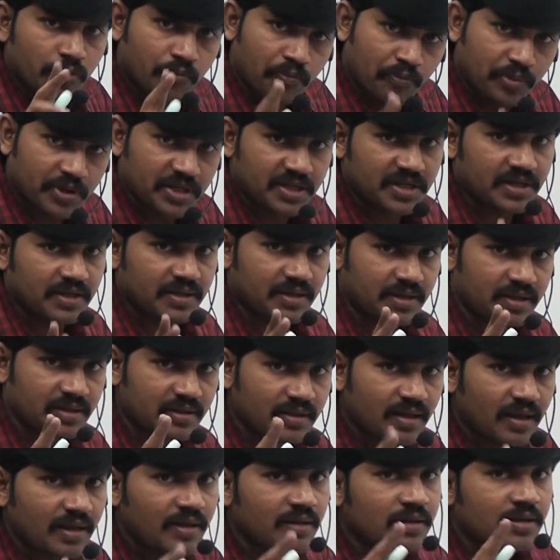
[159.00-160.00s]
present in
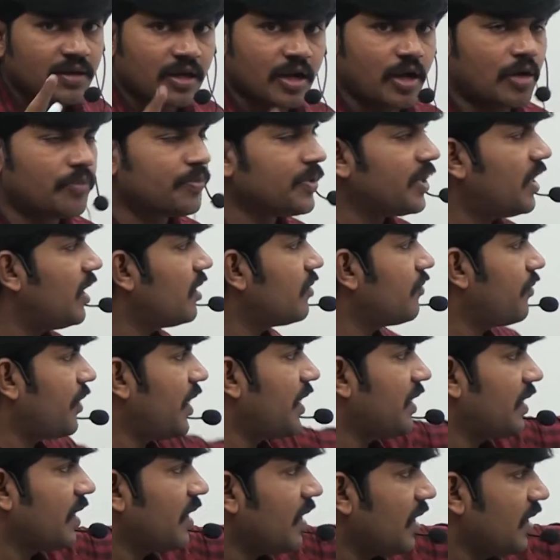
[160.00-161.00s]
the copy on
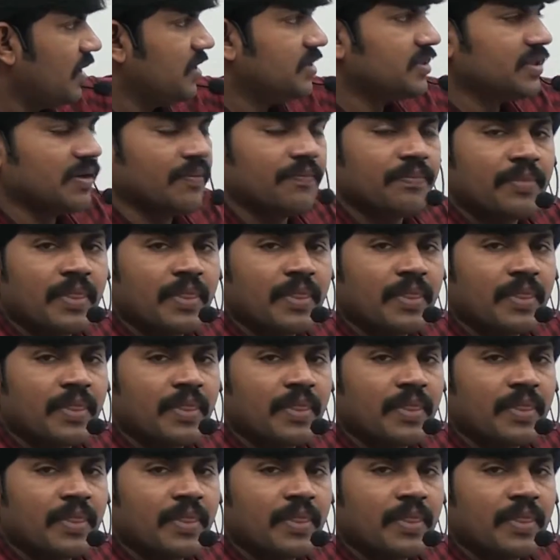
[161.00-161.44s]
write array list.